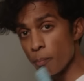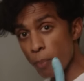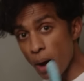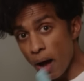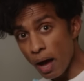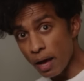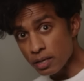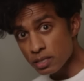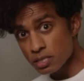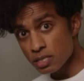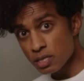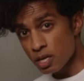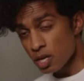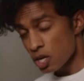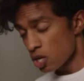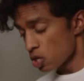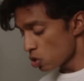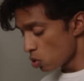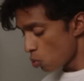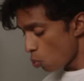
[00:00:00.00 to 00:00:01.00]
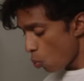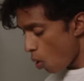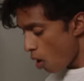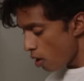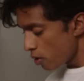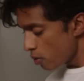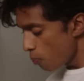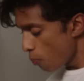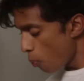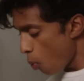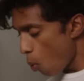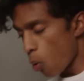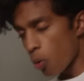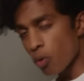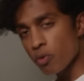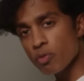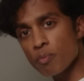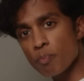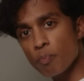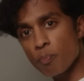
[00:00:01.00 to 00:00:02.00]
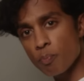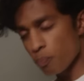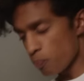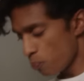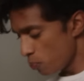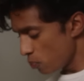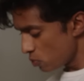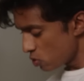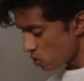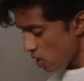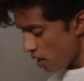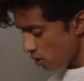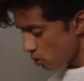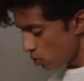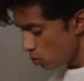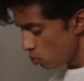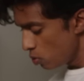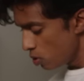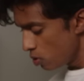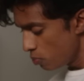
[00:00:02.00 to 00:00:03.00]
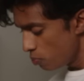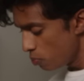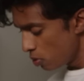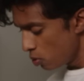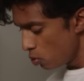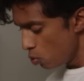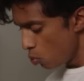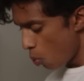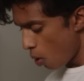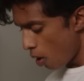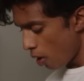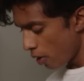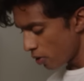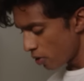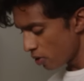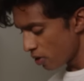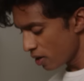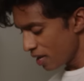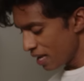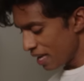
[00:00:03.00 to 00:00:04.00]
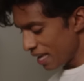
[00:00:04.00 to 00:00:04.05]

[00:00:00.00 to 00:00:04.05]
But you want to pour the diluted blue water